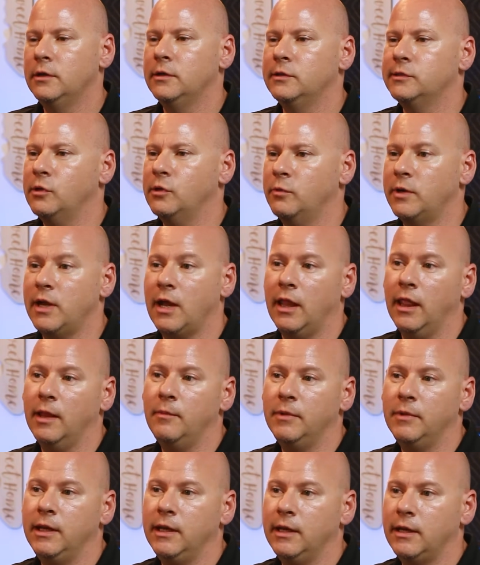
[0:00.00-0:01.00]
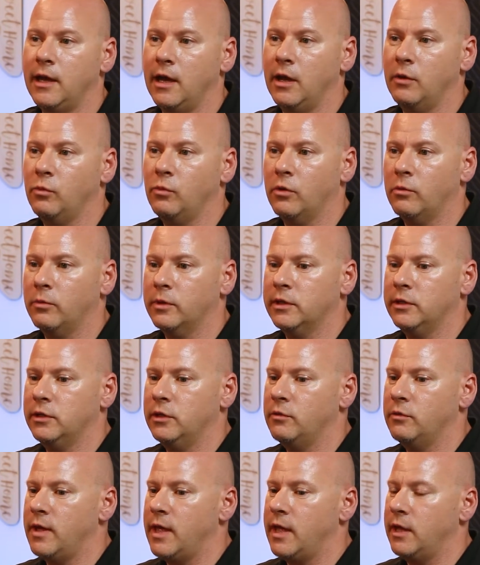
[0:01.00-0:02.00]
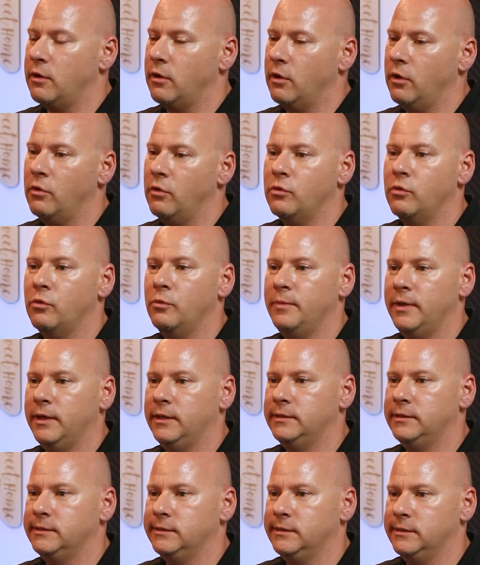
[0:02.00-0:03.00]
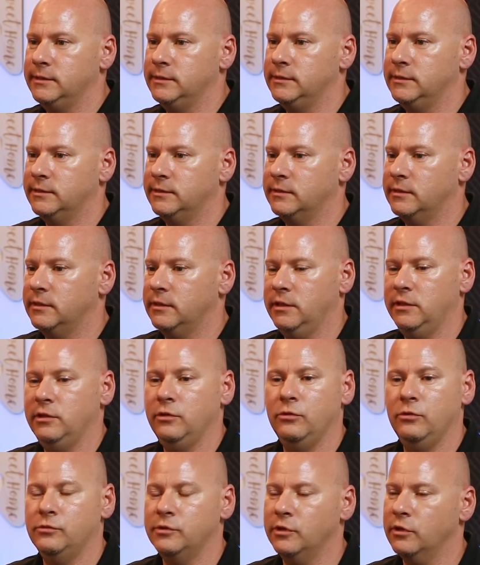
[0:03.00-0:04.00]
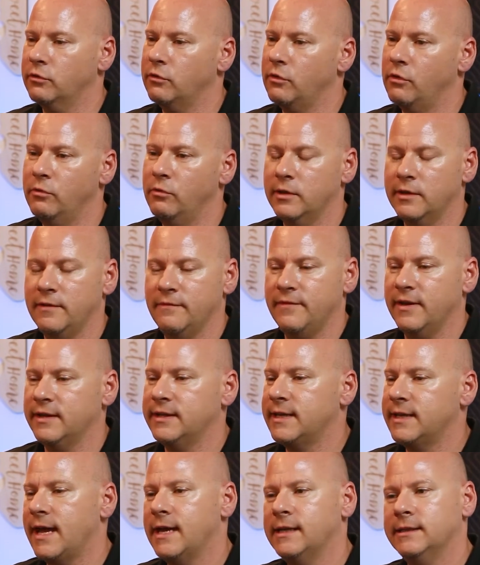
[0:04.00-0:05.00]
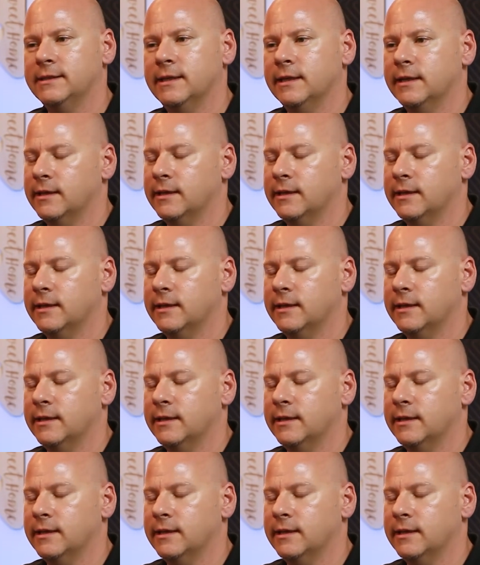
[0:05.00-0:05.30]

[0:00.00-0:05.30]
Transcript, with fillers: So we're not limited on where we can do, and our local base is huge and growing and fantastic.